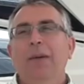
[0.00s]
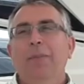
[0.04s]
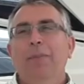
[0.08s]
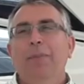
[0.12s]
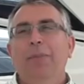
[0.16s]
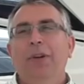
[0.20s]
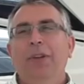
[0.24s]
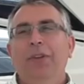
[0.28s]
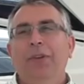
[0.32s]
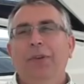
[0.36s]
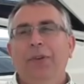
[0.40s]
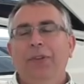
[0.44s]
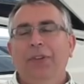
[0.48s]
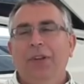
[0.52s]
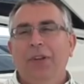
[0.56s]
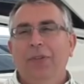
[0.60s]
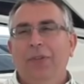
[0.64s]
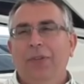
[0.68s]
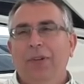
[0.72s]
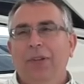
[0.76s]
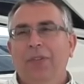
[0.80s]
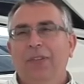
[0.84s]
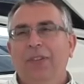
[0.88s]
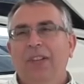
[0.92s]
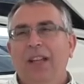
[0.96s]
but it's also
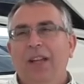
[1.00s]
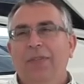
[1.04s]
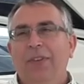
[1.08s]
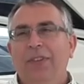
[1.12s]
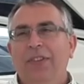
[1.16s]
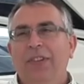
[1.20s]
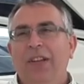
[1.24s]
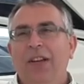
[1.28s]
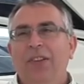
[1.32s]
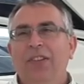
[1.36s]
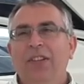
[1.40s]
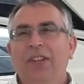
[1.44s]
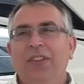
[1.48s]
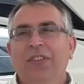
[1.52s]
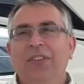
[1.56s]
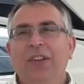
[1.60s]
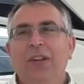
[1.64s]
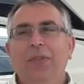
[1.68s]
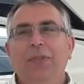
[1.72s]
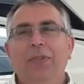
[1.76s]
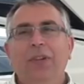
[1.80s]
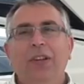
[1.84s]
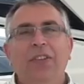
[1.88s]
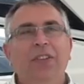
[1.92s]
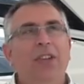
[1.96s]
full of clever touches.
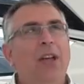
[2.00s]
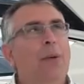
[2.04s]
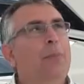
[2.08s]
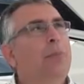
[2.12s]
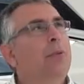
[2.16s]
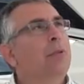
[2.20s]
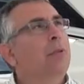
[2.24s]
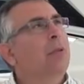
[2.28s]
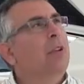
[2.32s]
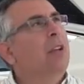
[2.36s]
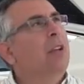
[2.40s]
So for example,